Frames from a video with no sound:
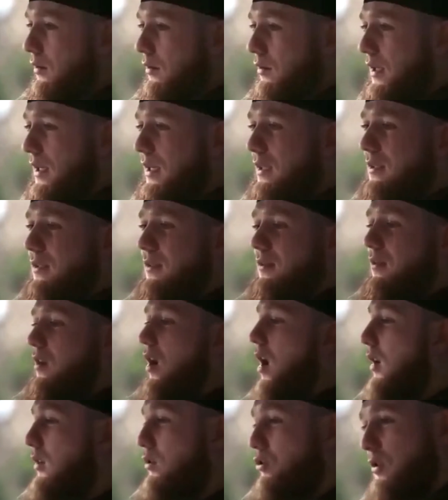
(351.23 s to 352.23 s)
there's
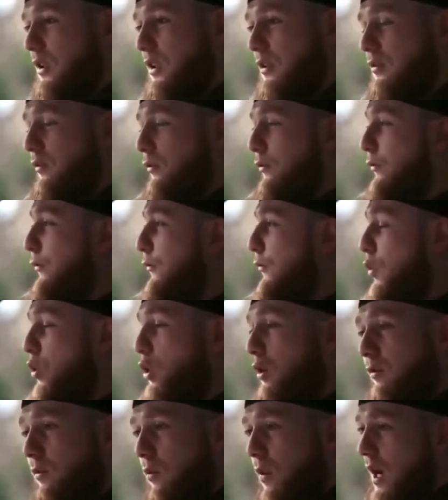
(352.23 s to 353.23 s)
countries full
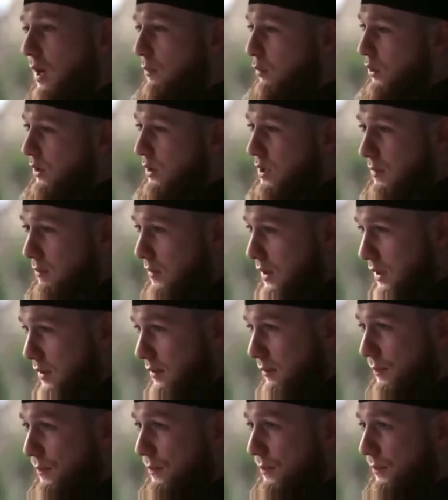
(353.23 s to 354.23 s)
of white Muslims.
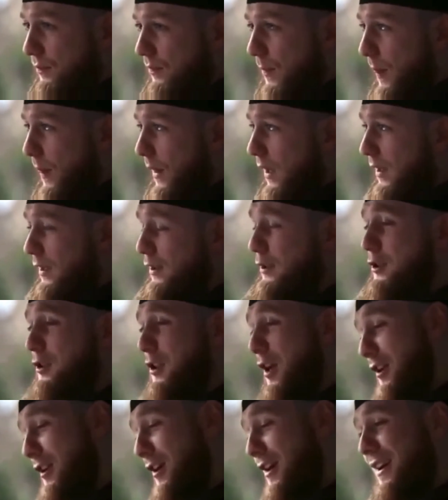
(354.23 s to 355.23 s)

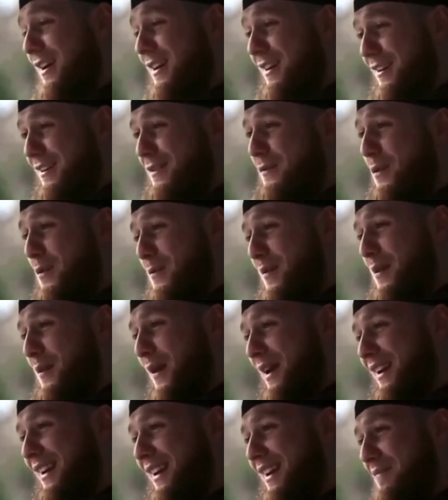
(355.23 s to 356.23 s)
Inshallah, England will be
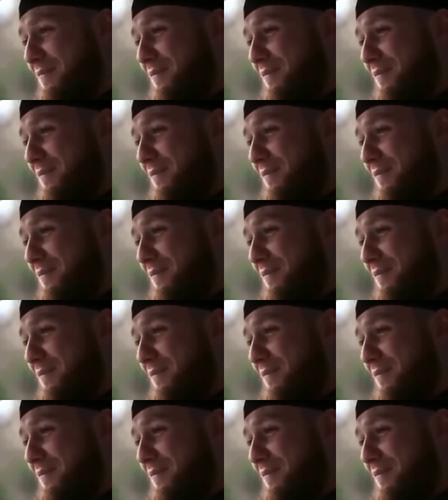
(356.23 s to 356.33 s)
one of them.